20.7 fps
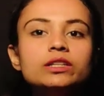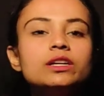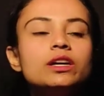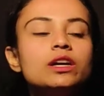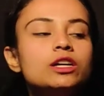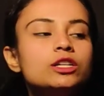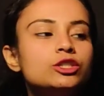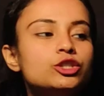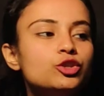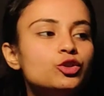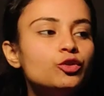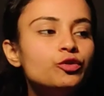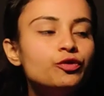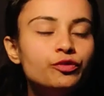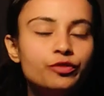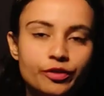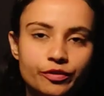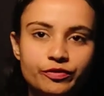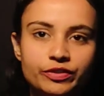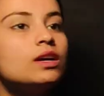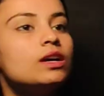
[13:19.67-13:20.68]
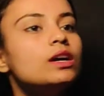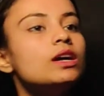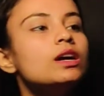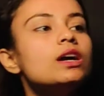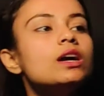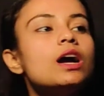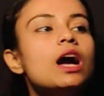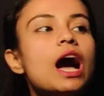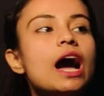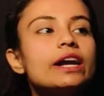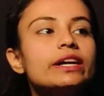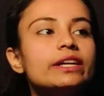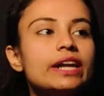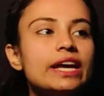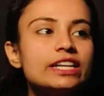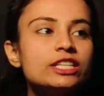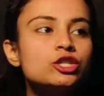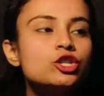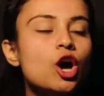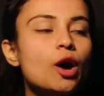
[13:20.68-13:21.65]
to 50. Our next
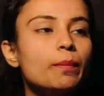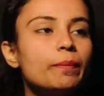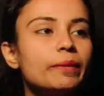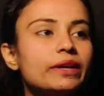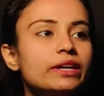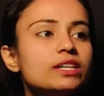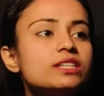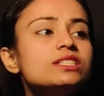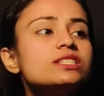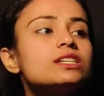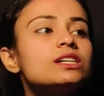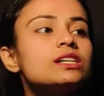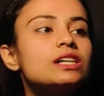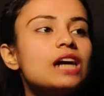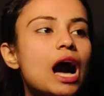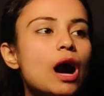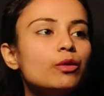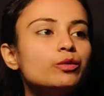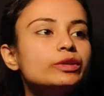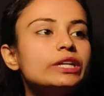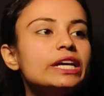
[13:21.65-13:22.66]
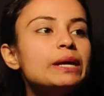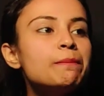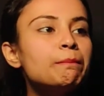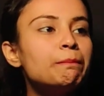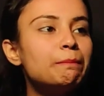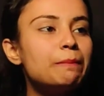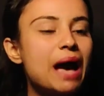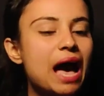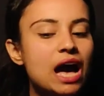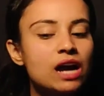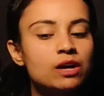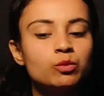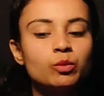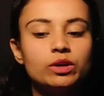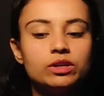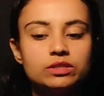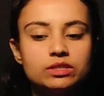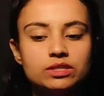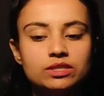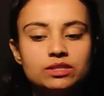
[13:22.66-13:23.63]
topic is counting backwards.